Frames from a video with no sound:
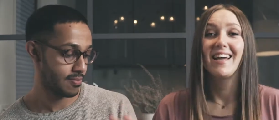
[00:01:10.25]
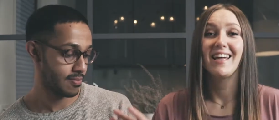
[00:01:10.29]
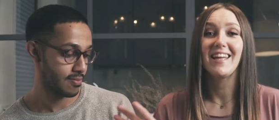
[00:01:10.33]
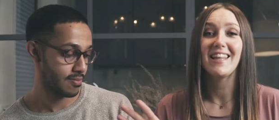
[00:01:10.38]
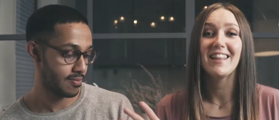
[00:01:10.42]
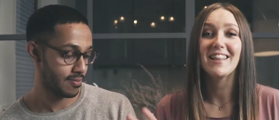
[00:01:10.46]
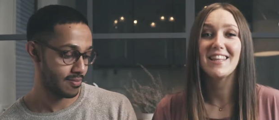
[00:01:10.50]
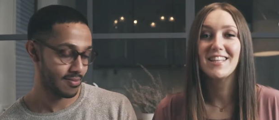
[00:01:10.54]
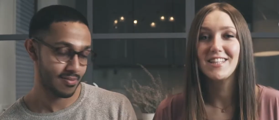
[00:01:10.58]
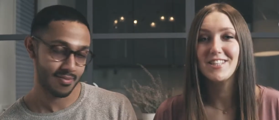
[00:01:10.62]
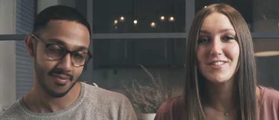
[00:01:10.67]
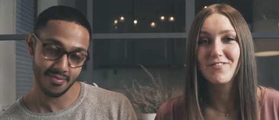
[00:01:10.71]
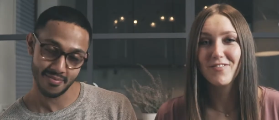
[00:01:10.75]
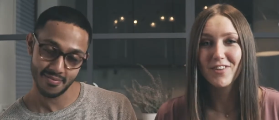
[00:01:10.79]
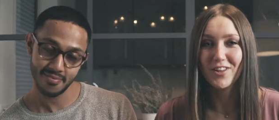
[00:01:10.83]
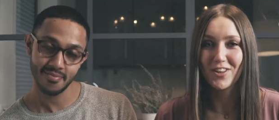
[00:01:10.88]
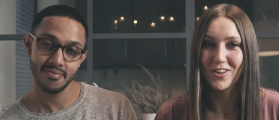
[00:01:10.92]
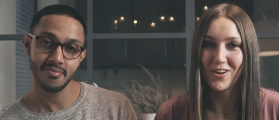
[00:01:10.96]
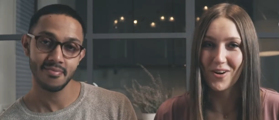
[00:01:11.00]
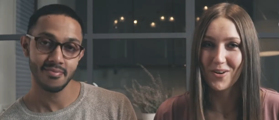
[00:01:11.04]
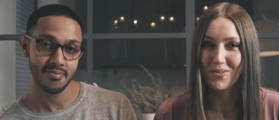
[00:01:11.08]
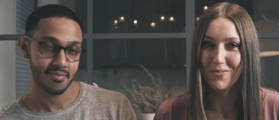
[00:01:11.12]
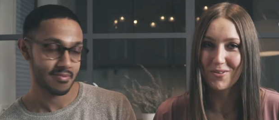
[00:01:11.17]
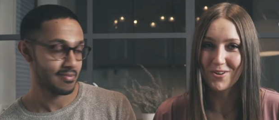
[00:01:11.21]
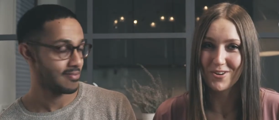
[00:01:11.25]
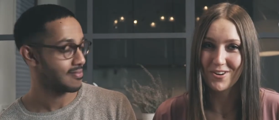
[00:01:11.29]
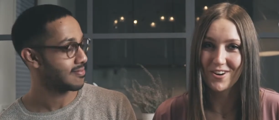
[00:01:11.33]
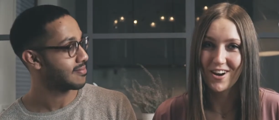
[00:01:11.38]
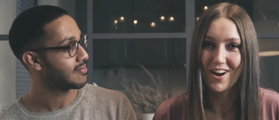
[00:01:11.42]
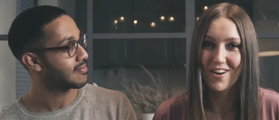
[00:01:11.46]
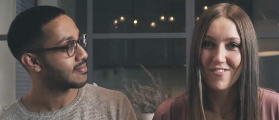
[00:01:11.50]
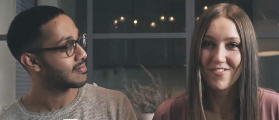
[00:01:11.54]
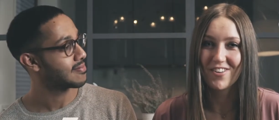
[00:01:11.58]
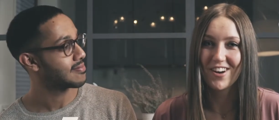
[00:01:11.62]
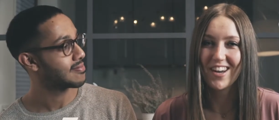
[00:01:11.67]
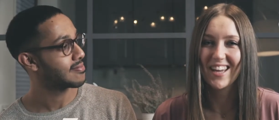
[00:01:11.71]
Speaker 1: In this video we are
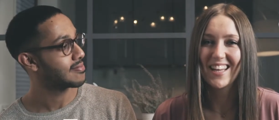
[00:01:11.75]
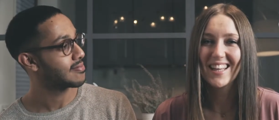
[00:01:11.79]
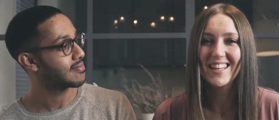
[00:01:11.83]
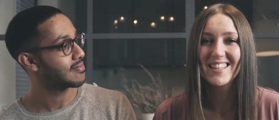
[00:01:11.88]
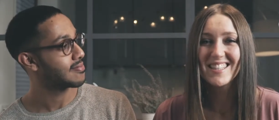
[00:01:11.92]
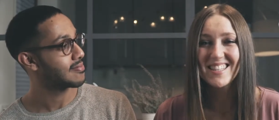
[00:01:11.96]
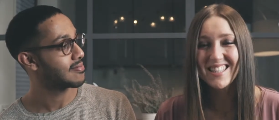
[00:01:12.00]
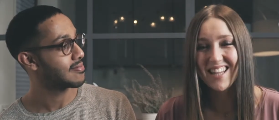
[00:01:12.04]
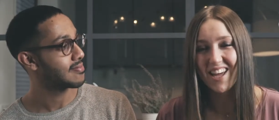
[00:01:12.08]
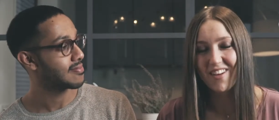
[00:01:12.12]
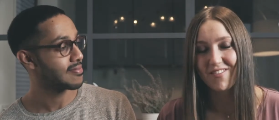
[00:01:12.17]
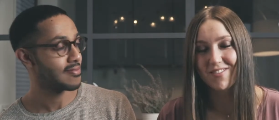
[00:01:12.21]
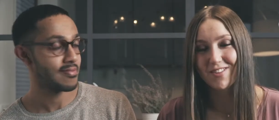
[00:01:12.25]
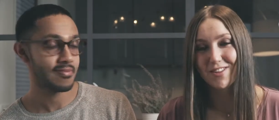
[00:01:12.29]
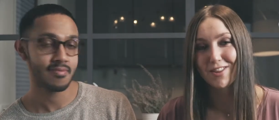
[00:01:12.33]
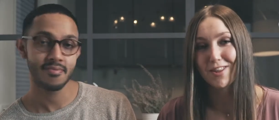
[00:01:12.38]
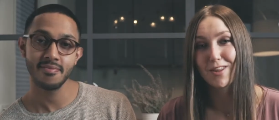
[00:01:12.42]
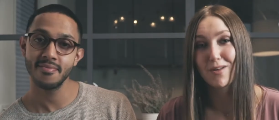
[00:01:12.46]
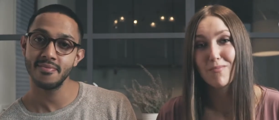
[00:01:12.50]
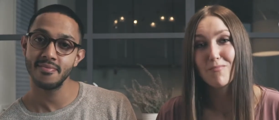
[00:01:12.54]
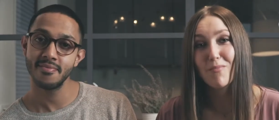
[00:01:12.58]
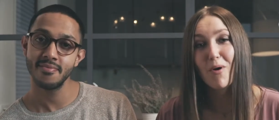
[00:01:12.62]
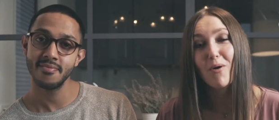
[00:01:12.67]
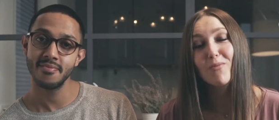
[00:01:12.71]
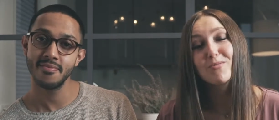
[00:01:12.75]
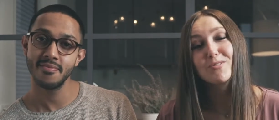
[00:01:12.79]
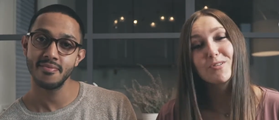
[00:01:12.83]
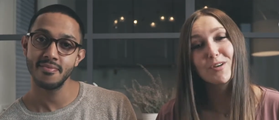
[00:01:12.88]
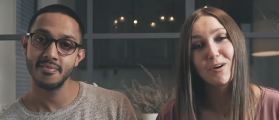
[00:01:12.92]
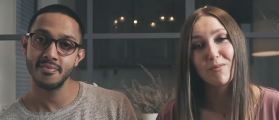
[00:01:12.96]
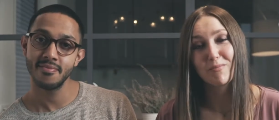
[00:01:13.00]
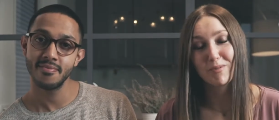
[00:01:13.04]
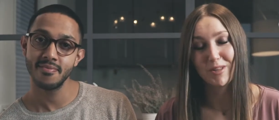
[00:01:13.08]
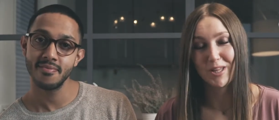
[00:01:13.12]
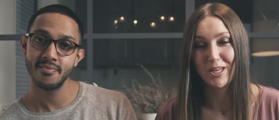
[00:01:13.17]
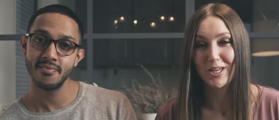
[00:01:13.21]
covering 7 the
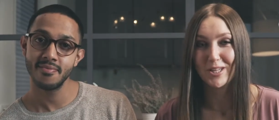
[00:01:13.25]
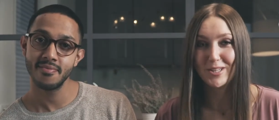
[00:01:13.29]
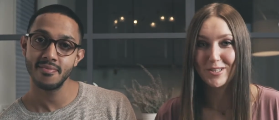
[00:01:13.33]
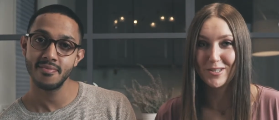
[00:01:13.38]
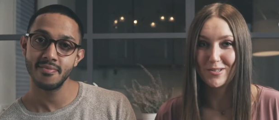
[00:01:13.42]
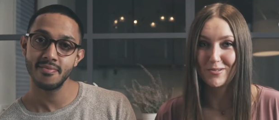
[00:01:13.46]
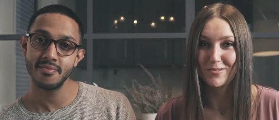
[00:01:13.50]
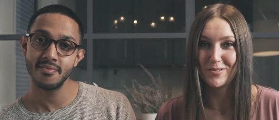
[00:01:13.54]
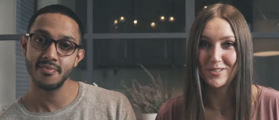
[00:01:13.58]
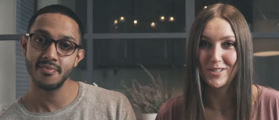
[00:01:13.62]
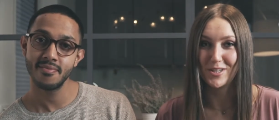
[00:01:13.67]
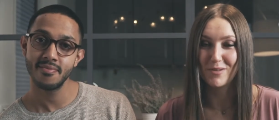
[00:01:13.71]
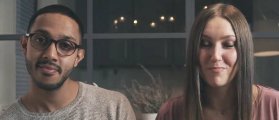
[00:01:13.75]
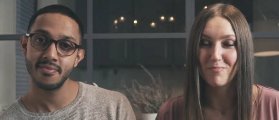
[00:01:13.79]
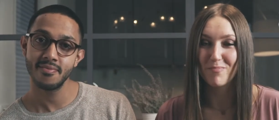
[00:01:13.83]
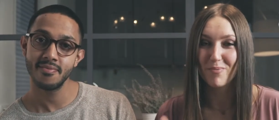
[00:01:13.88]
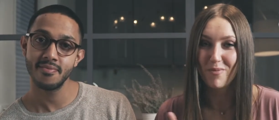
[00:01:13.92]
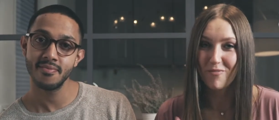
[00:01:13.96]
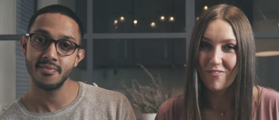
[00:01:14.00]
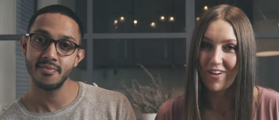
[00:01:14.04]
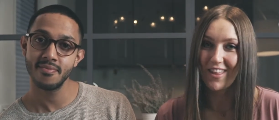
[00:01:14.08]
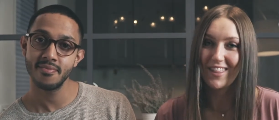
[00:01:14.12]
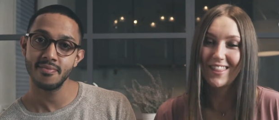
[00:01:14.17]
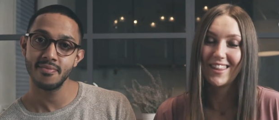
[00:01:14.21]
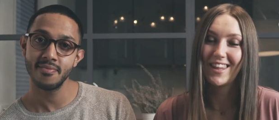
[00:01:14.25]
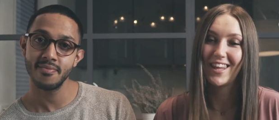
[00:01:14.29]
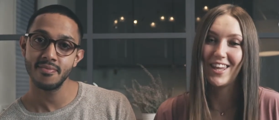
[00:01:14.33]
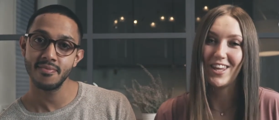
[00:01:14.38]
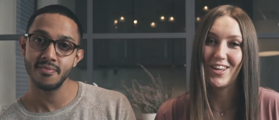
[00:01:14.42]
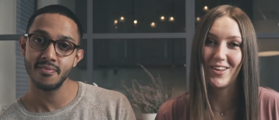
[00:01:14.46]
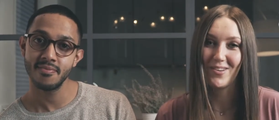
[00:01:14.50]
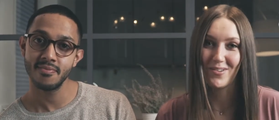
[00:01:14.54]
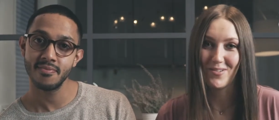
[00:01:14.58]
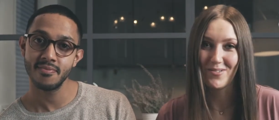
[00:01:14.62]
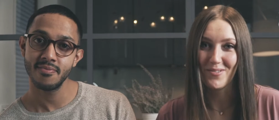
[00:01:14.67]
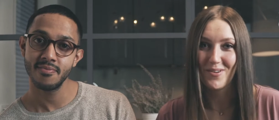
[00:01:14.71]
most common excuses
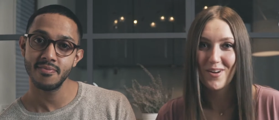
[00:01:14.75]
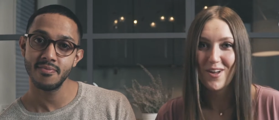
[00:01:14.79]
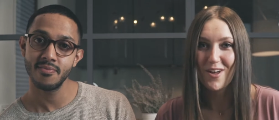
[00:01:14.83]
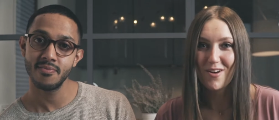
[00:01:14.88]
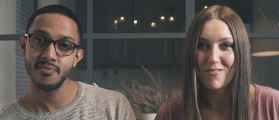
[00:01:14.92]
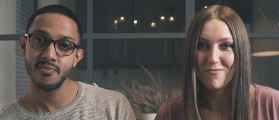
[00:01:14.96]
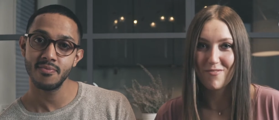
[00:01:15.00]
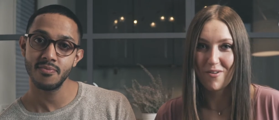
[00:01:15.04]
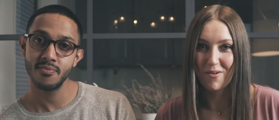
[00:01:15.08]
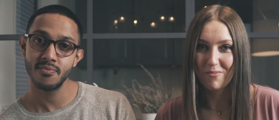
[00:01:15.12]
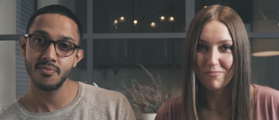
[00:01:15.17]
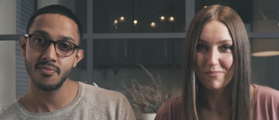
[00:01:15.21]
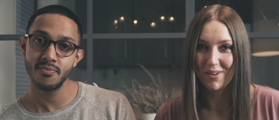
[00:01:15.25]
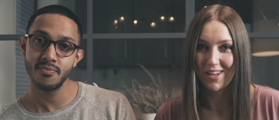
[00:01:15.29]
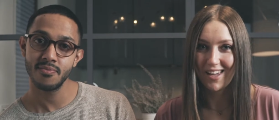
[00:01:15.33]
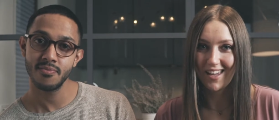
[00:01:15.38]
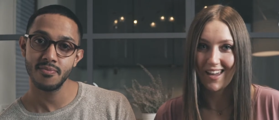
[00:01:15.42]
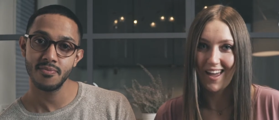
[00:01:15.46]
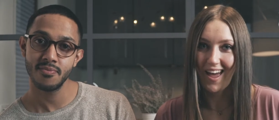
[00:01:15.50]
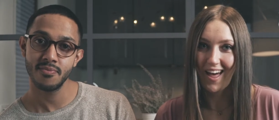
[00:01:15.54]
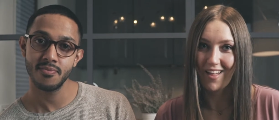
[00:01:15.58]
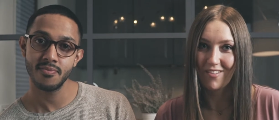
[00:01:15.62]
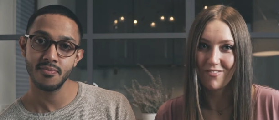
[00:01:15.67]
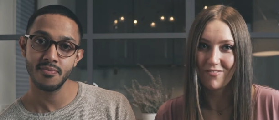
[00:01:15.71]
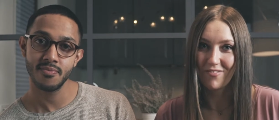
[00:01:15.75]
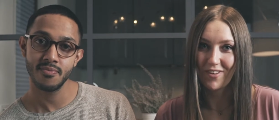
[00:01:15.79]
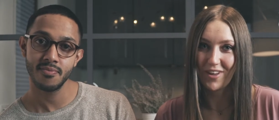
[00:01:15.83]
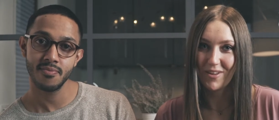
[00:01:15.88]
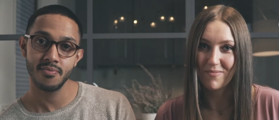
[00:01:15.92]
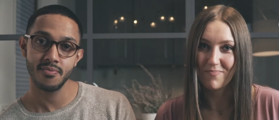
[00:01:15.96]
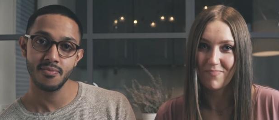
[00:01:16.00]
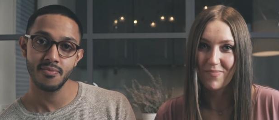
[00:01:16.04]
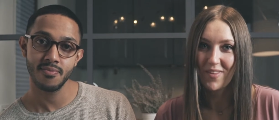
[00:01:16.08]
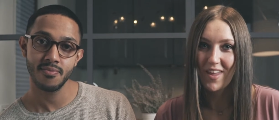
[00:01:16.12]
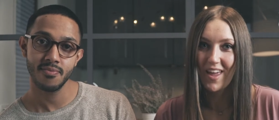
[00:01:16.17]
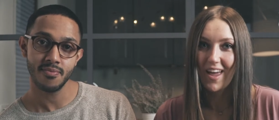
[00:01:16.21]
preventing you from being
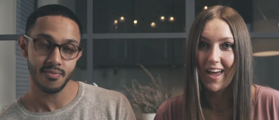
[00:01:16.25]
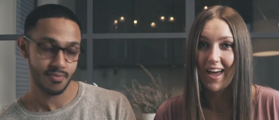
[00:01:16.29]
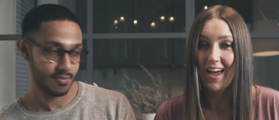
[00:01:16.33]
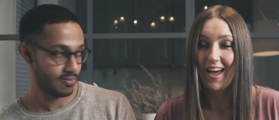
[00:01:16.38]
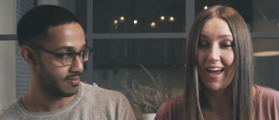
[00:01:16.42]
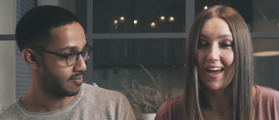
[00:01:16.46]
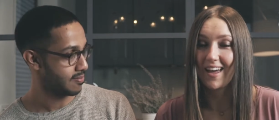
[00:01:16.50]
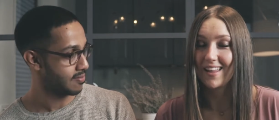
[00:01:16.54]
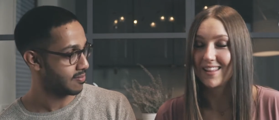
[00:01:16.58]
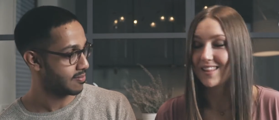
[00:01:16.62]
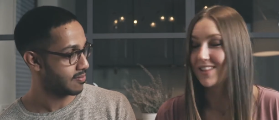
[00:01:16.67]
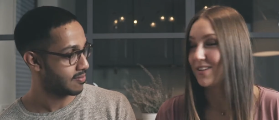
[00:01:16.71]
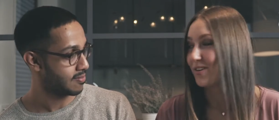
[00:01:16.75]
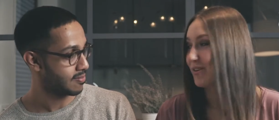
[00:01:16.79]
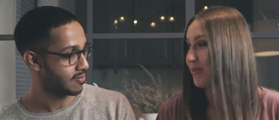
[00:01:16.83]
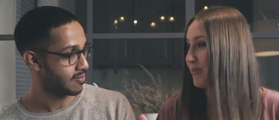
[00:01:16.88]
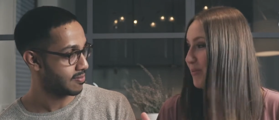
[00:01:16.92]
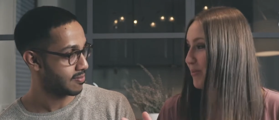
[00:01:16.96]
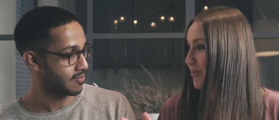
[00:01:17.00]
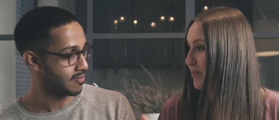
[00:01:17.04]
healthy and